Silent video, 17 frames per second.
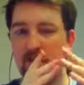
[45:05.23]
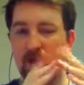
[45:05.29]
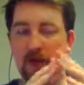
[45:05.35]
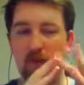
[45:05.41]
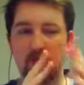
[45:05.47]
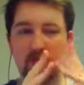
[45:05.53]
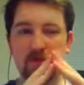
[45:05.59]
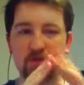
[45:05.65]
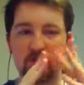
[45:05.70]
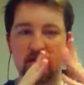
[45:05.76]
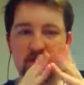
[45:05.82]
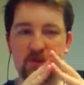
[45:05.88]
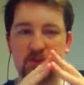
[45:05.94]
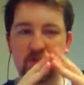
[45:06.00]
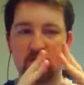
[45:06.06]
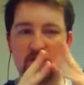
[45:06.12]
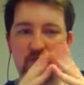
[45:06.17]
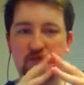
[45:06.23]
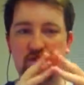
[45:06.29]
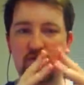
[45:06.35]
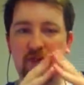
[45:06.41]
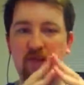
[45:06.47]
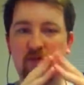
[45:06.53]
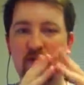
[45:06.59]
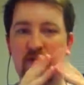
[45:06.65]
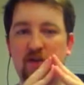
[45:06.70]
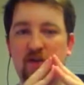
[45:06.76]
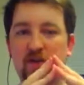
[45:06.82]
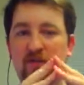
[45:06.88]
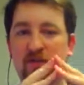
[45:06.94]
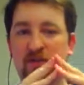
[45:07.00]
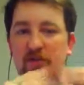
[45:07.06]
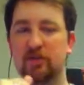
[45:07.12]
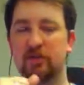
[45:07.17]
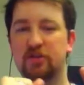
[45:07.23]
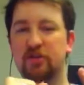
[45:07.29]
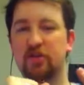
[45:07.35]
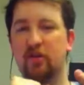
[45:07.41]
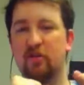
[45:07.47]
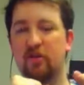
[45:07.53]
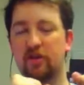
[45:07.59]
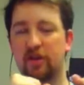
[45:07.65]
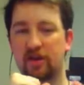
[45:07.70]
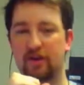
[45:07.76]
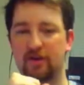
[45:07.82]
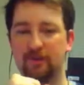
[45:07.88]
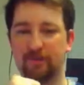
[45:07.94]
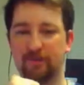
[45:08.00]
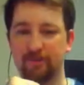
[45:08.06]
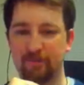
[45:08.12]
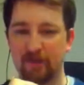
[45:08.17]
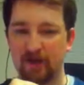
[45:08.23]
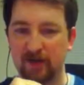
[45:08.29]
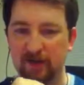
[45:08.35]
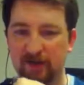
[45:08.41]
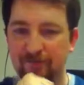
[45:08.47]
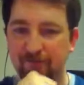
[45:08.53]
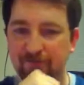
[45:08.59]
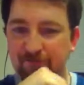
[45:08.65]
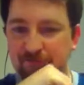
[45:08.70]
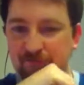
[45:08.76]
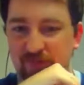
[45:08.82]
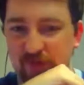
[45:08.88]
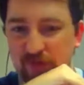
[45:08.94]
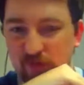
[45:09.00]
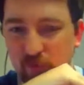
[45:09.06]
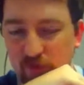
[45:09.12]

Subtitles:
I want to try to show a video. I don't know if it's going to show or not, but give you